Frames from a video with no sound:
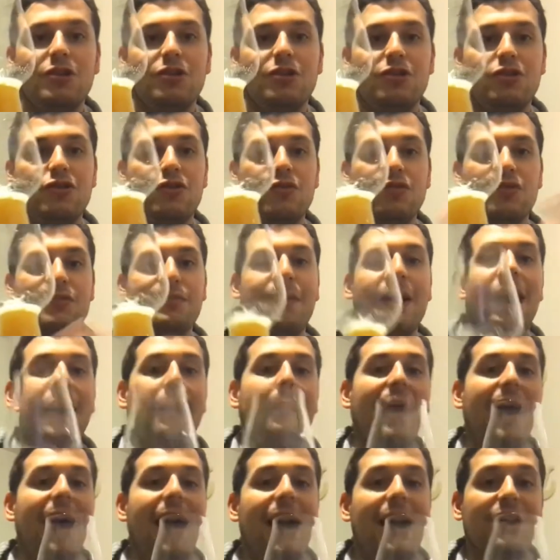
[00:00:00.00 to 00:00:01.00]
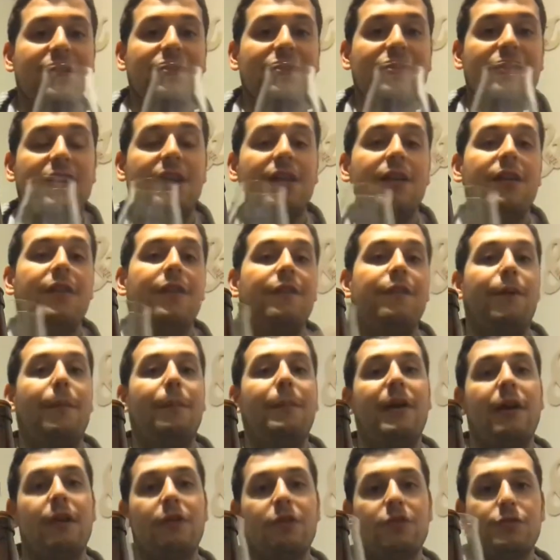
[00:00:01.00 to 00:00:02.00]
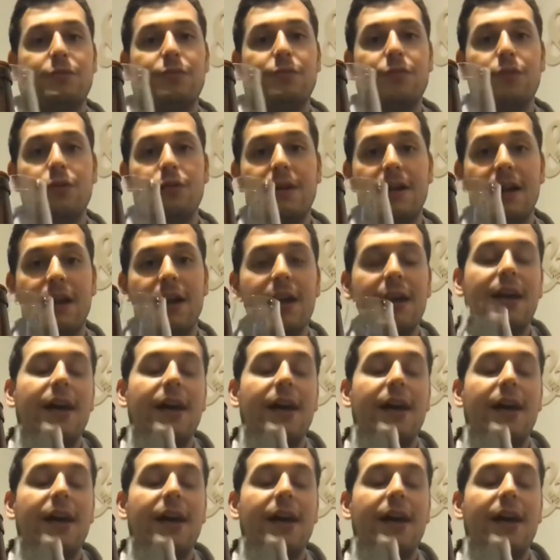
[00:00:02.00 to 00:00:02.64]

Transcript: juice bomb action from Parish Brewing.